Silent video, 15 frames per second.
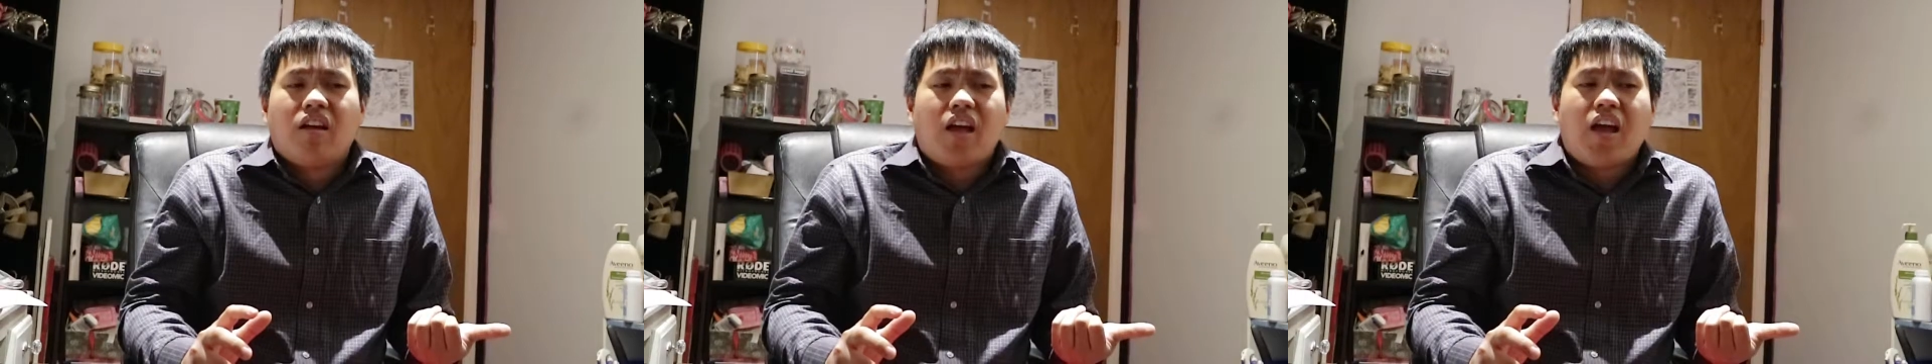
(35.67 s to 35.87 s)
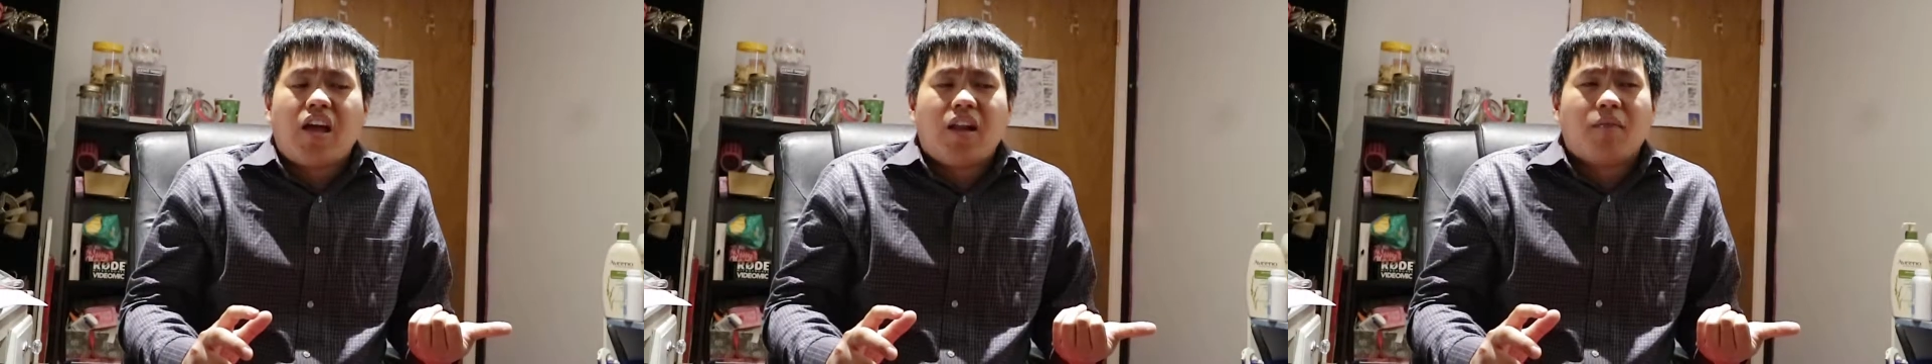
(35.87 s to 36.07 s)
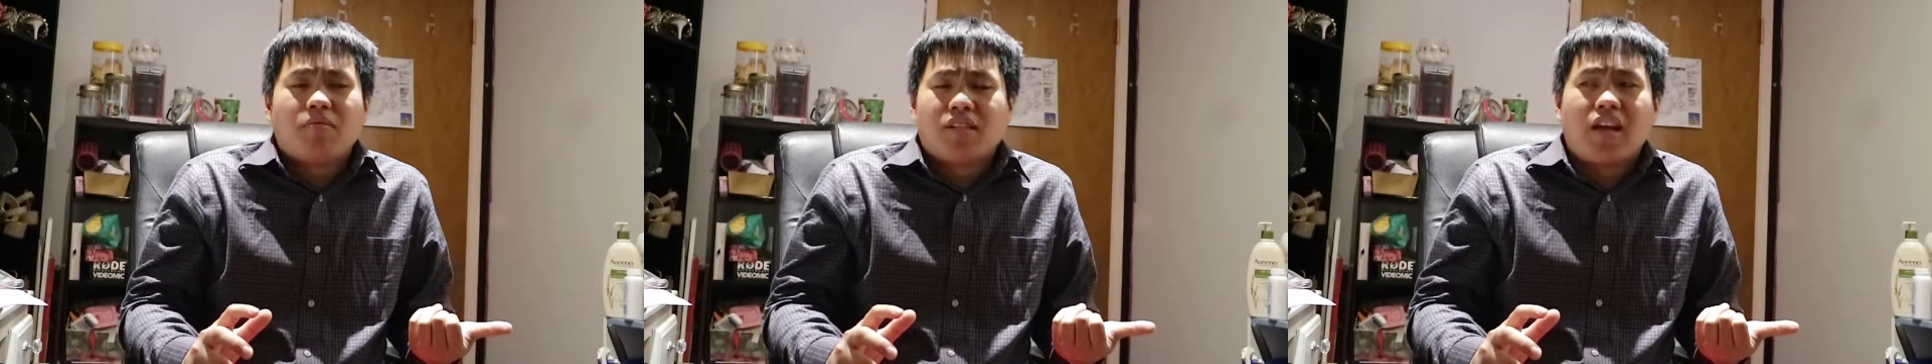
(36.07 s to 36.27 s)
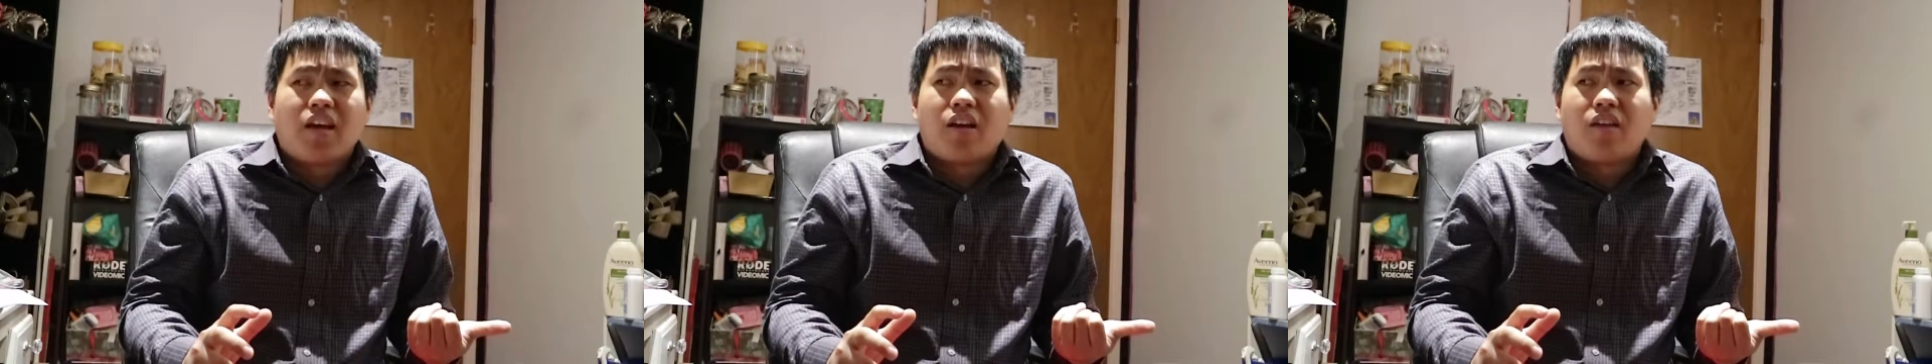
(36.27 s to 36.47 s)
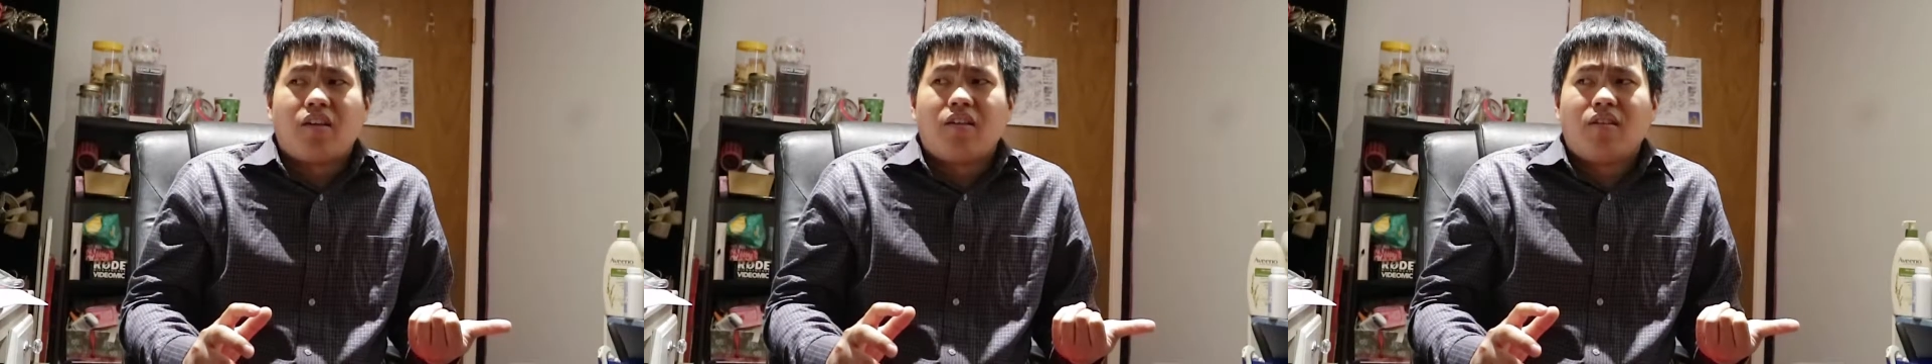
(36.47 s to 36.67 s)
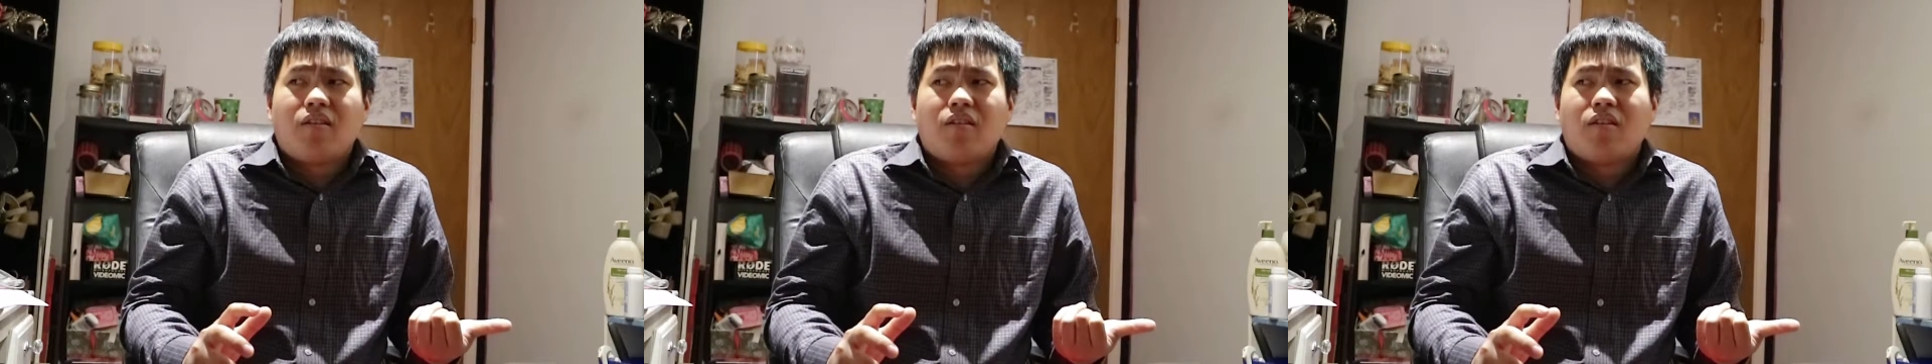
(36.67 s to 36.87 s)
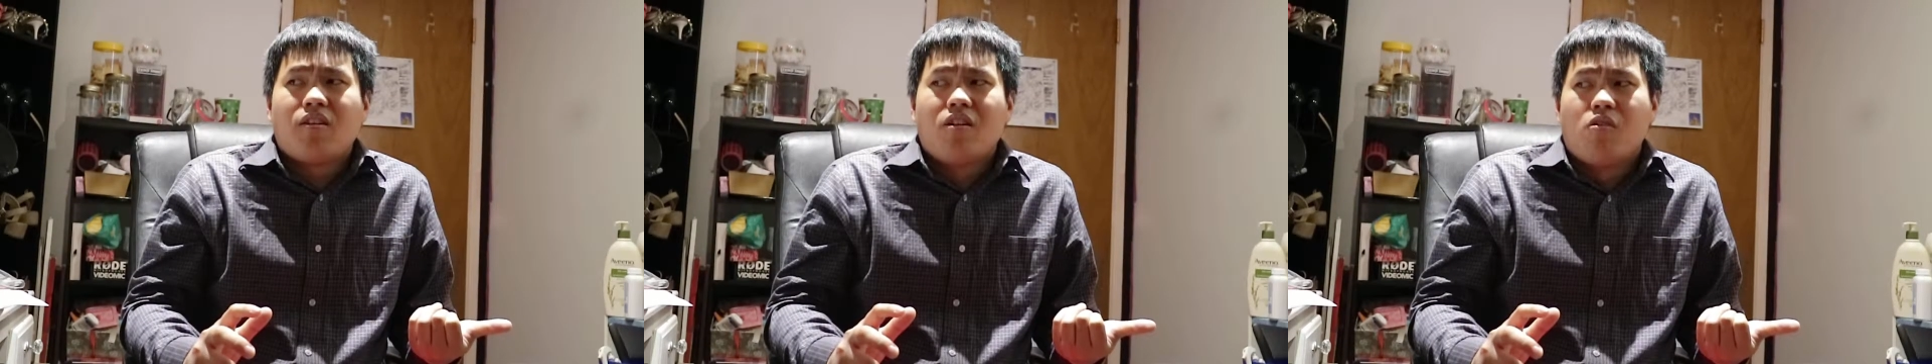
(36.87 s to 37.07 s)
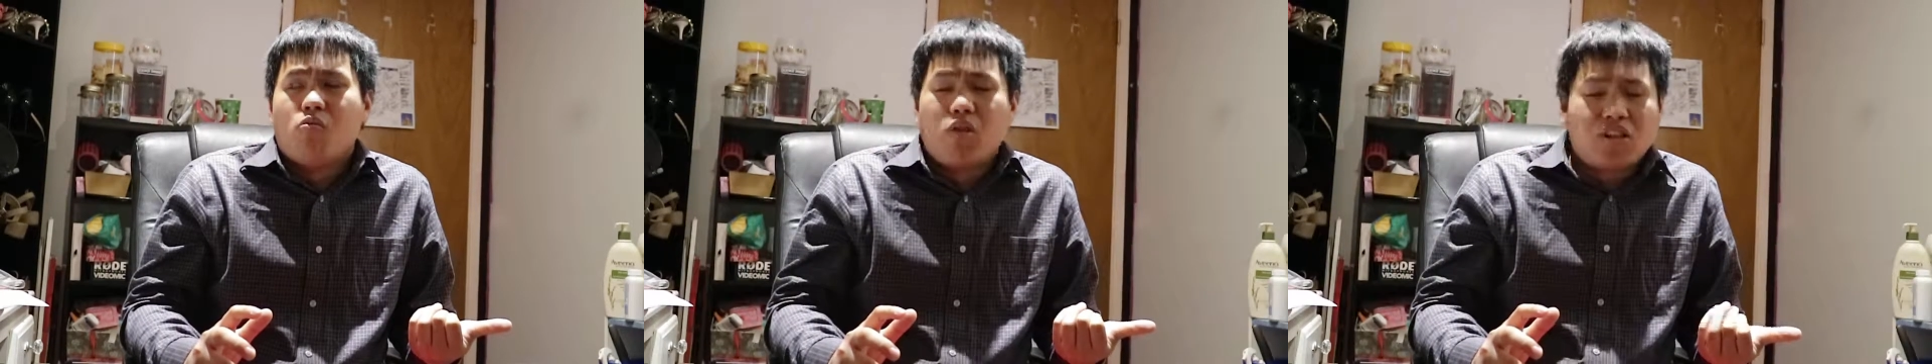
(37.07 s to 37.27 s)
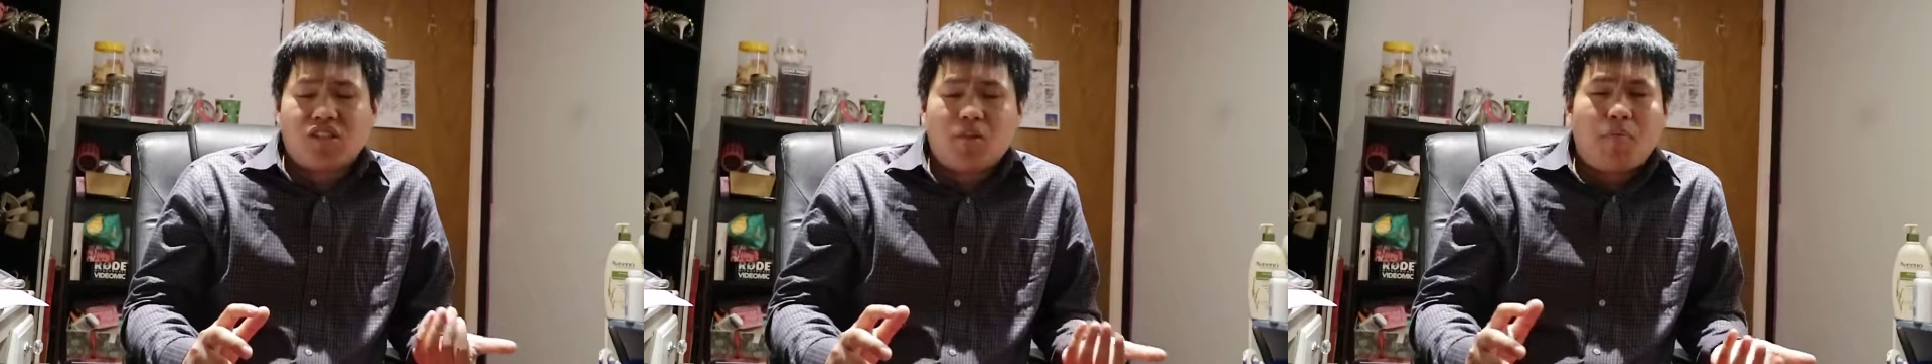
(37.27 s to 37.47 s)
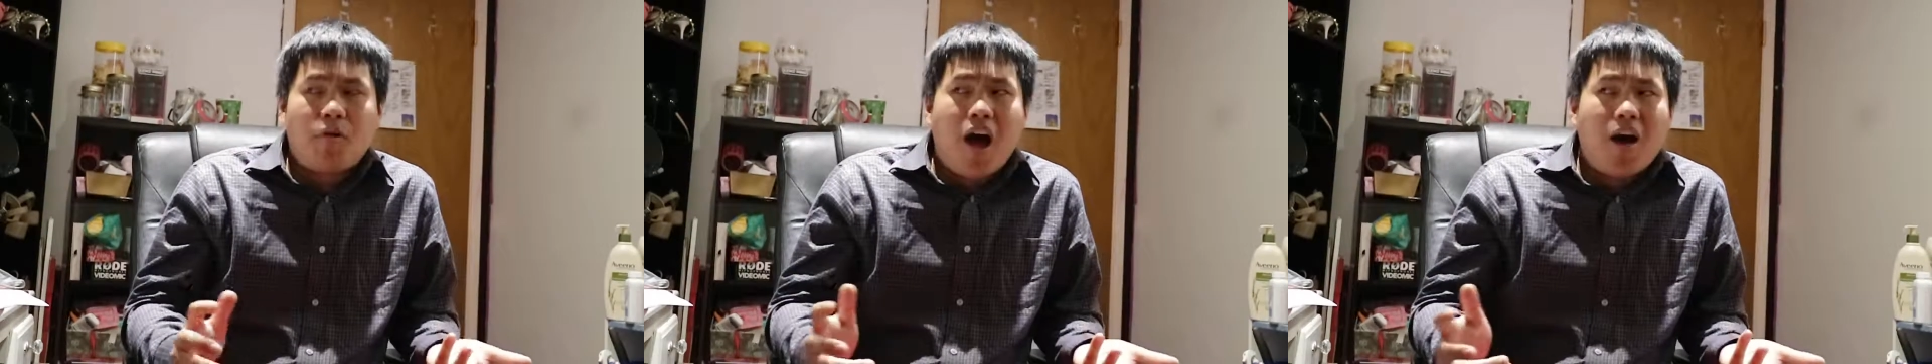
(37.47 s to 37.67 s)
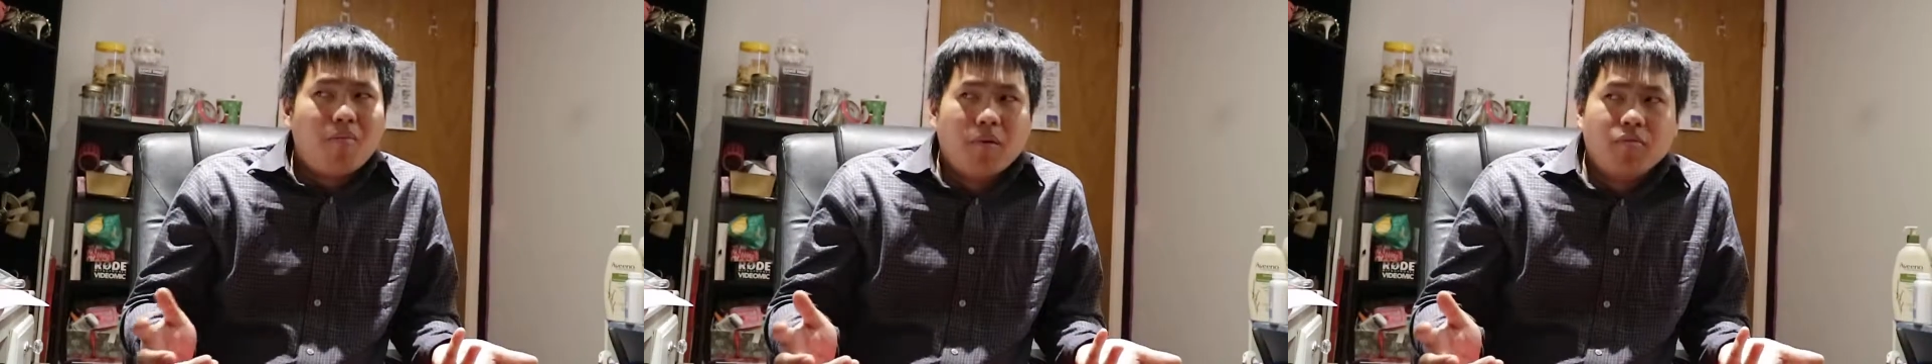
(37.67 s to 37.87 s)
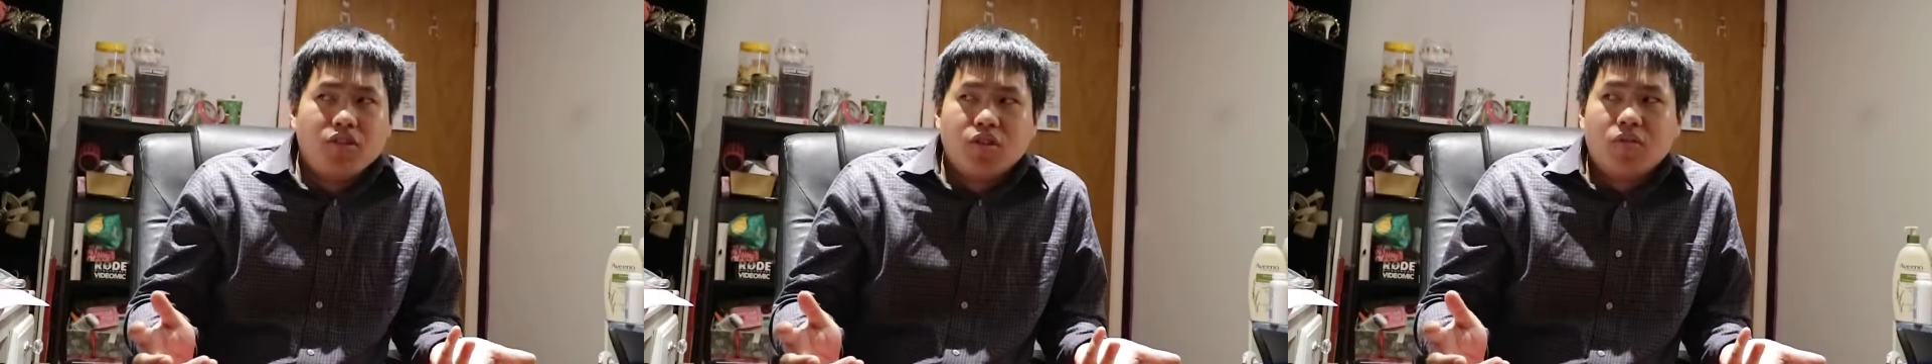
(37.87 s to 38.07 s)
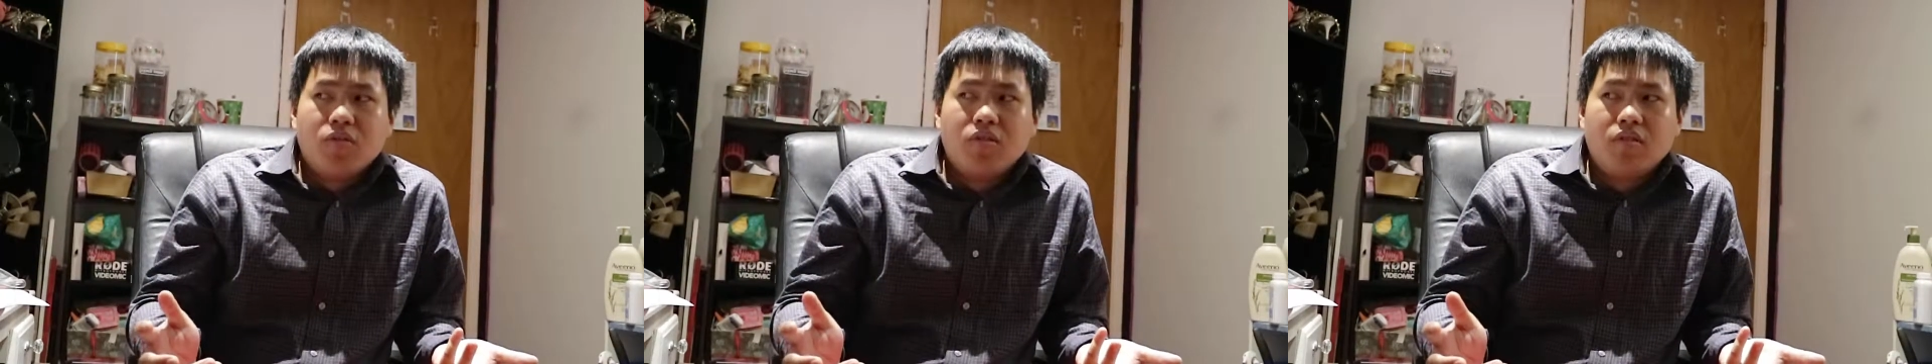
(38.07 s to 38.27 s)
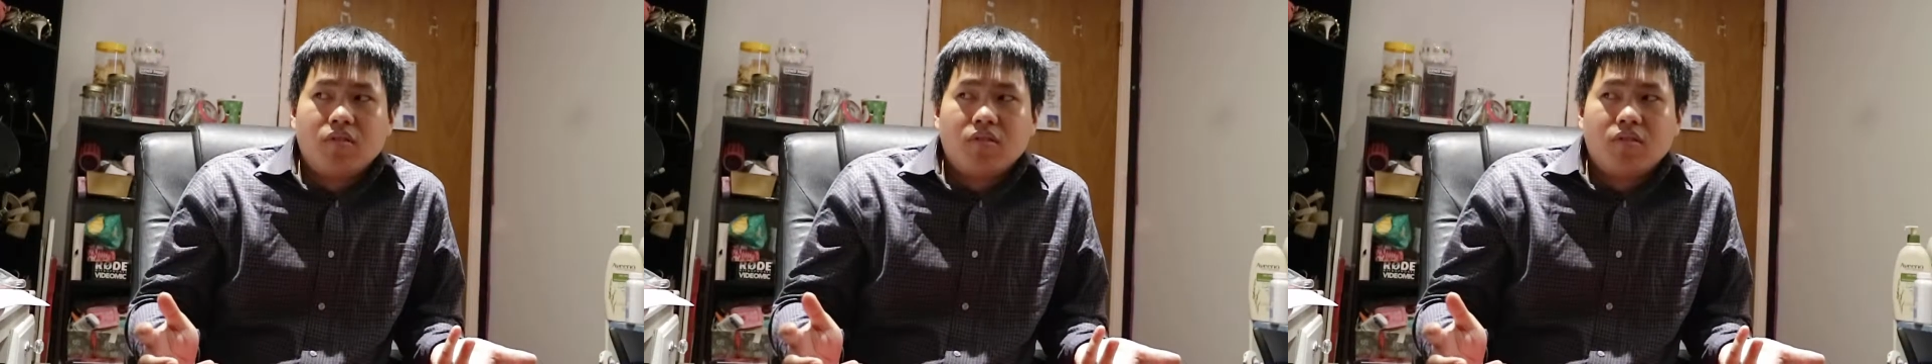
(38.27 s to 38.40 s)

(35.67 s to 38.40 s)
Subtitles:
And I was like, what's the problem, dude?